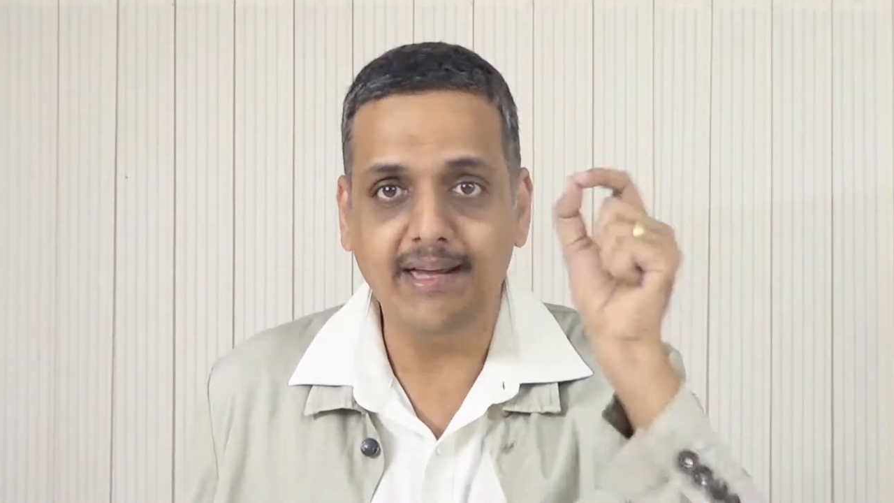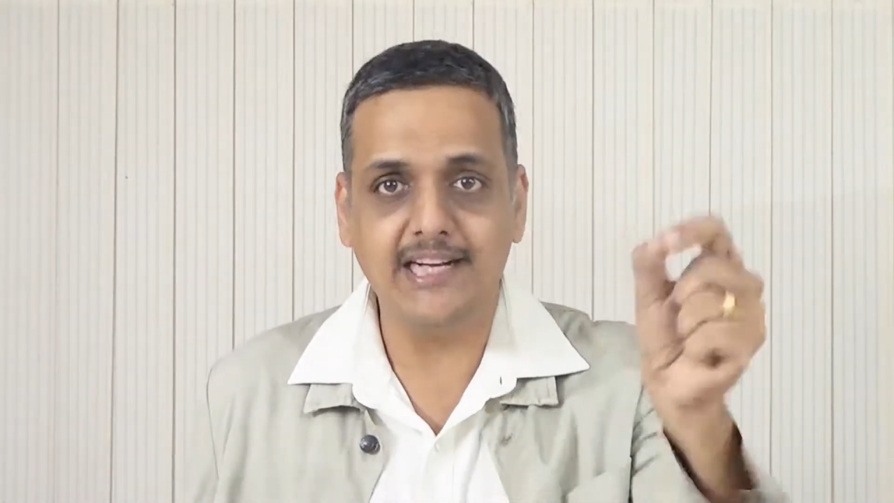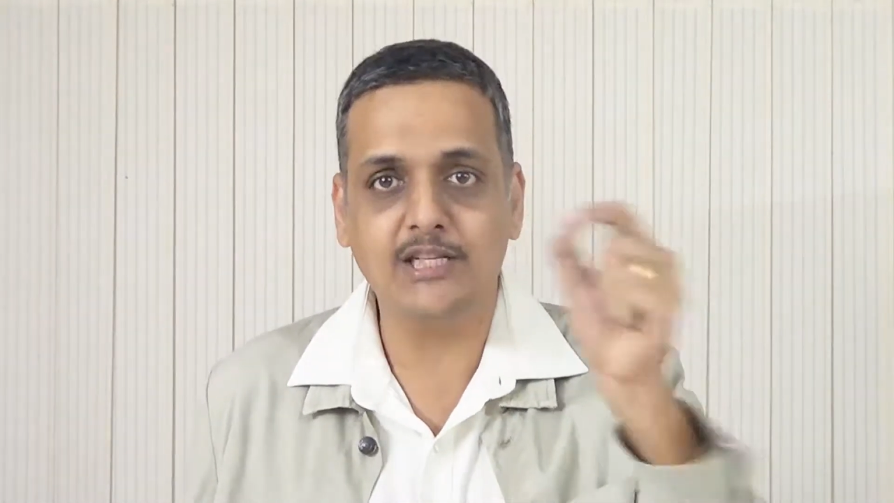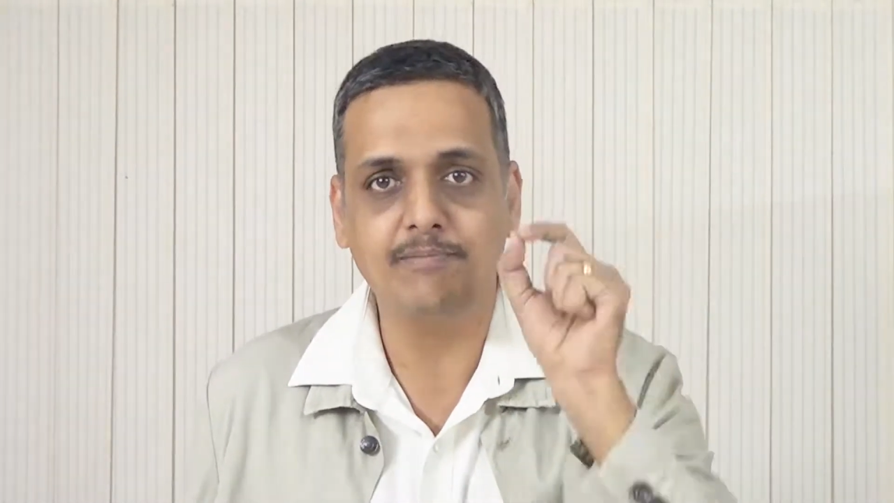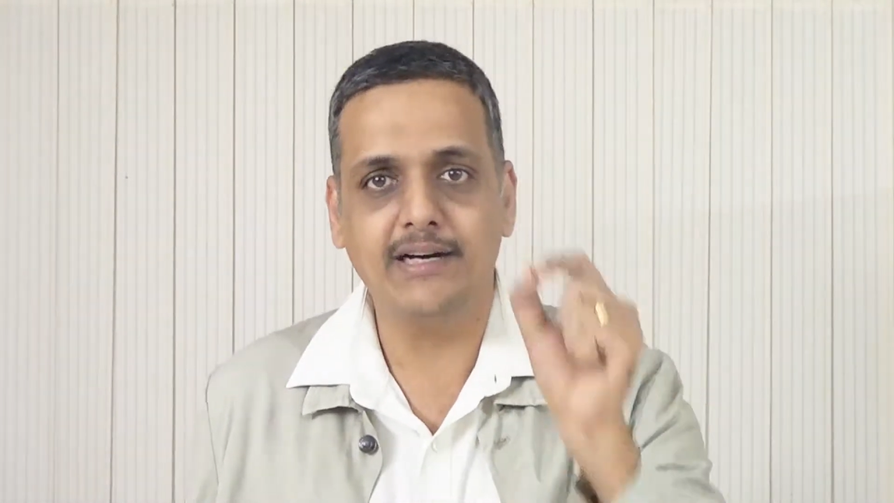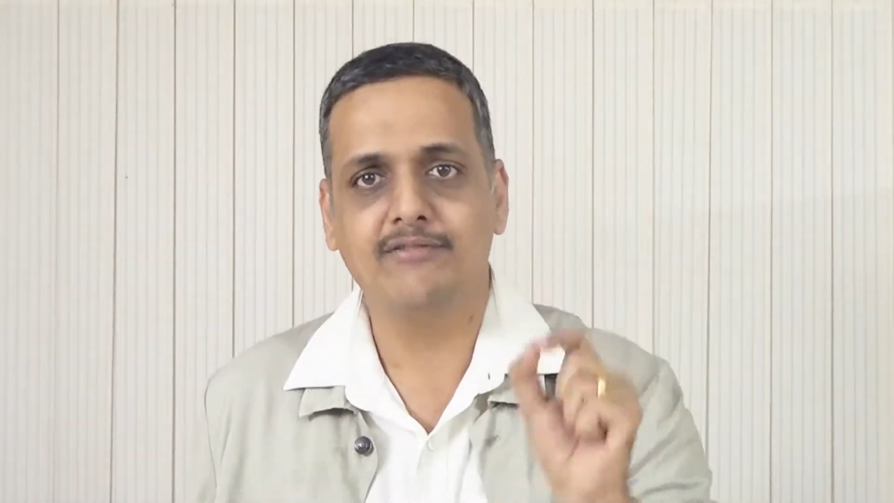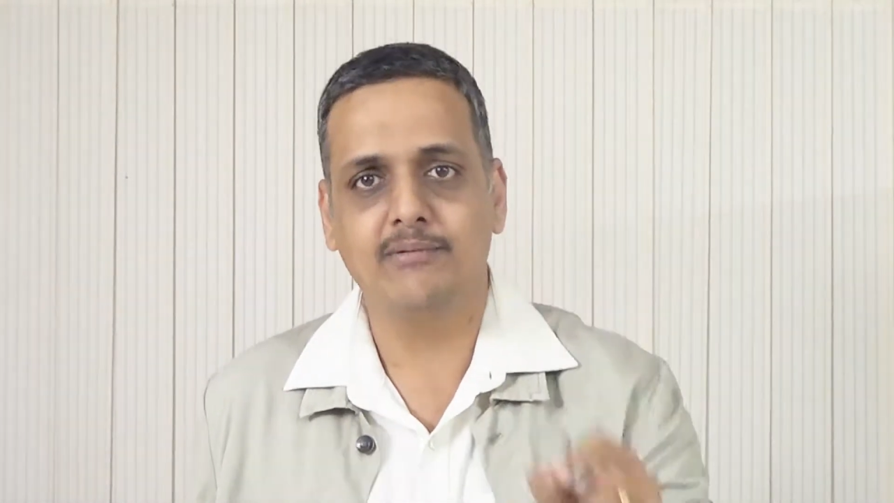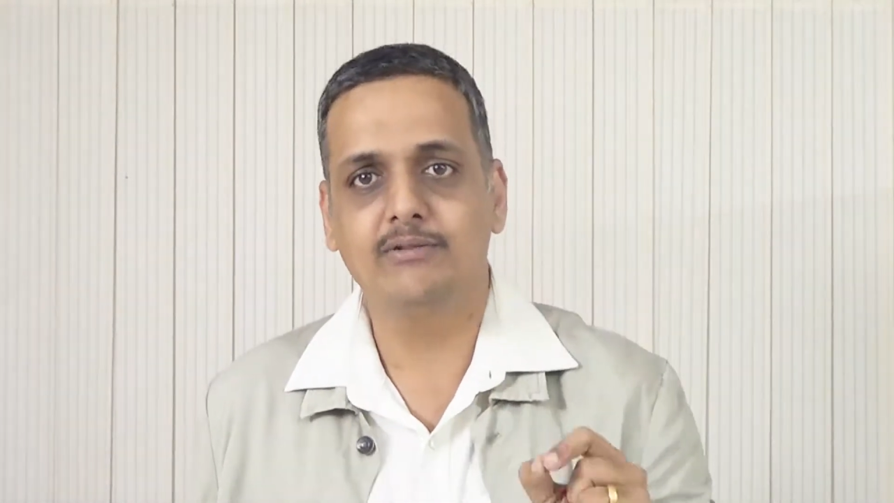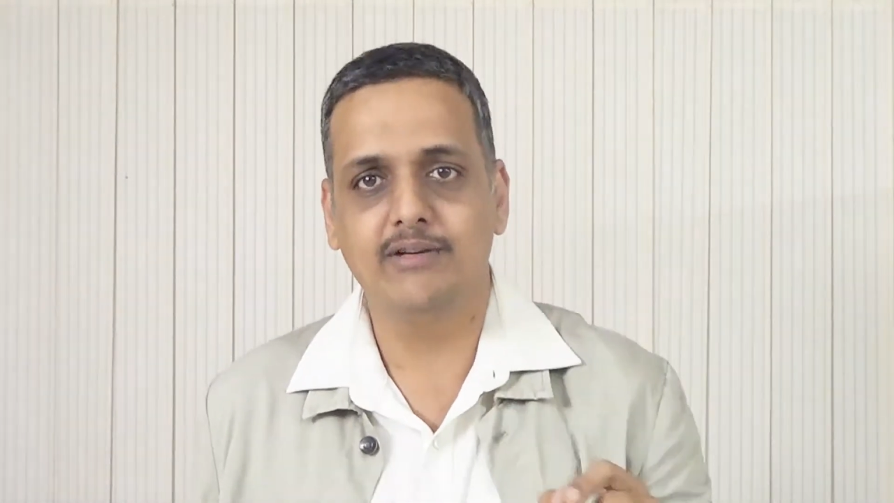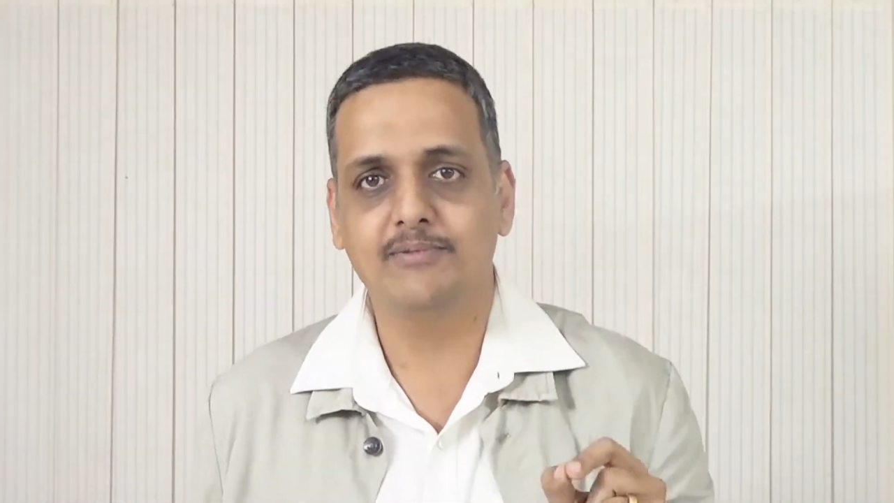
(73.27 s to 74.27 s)
expect from
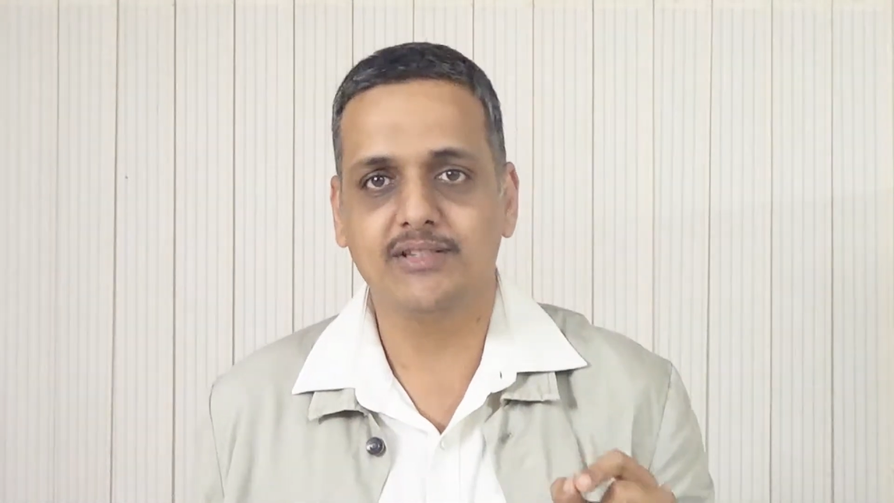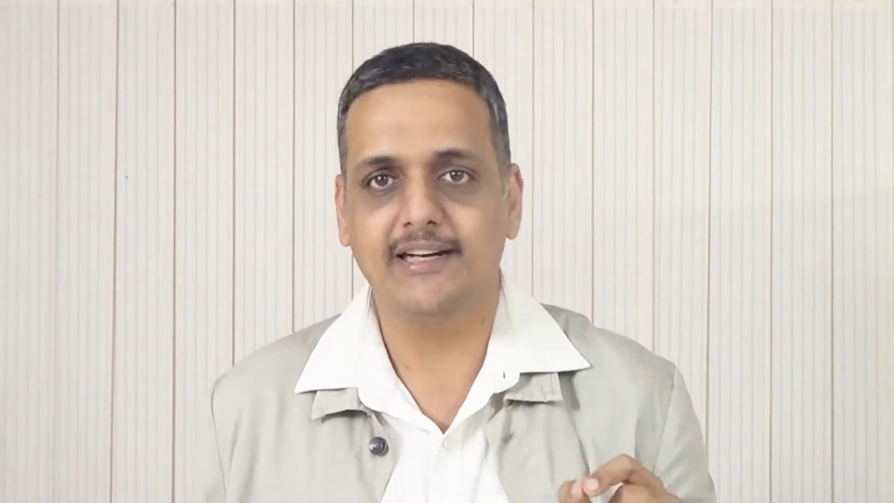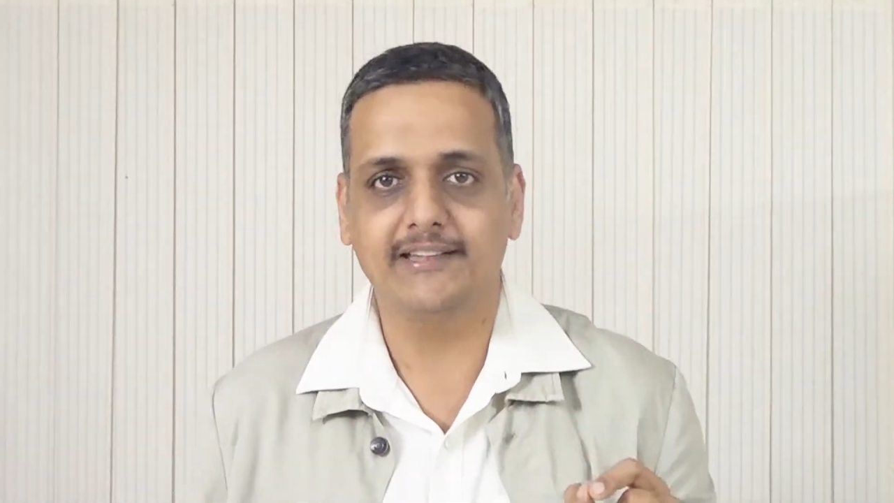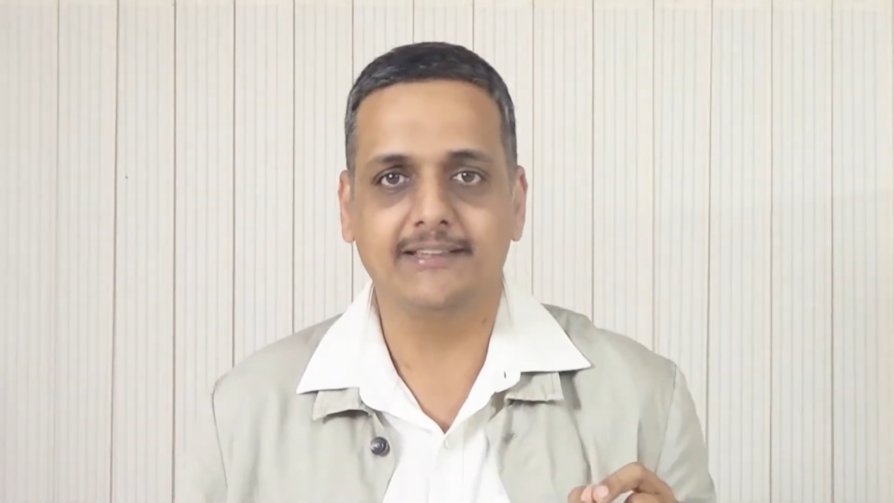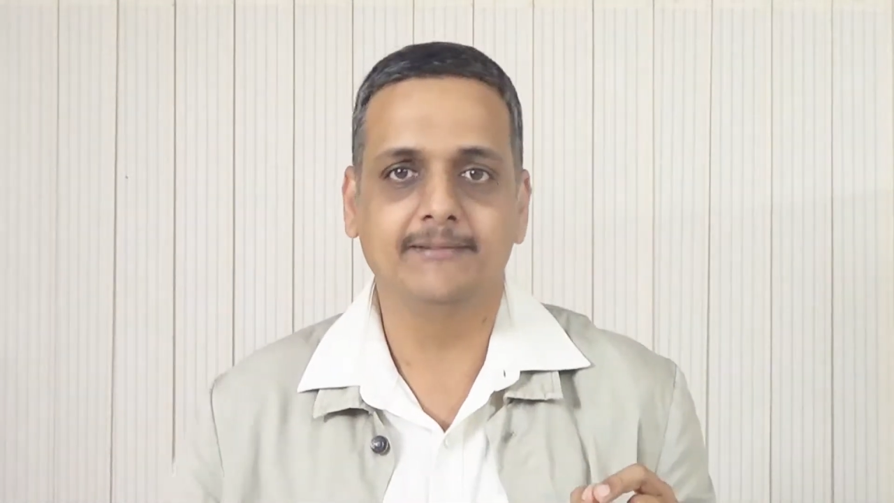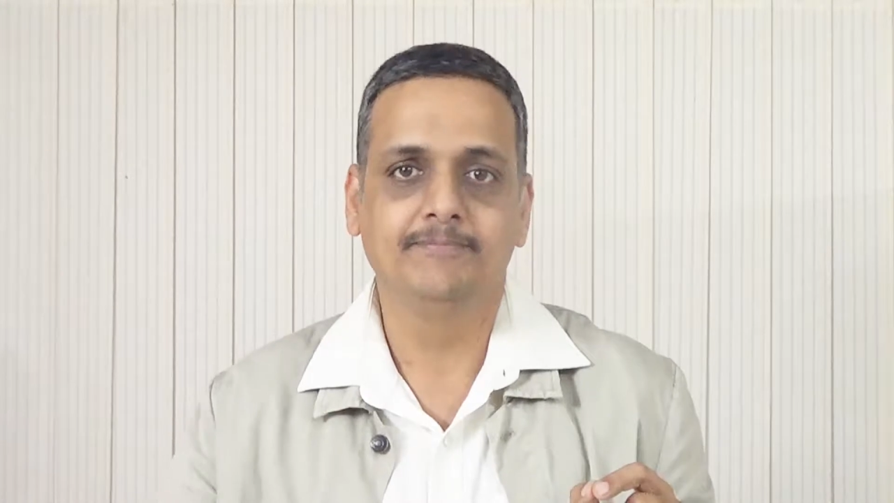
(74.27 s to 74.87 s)
your website.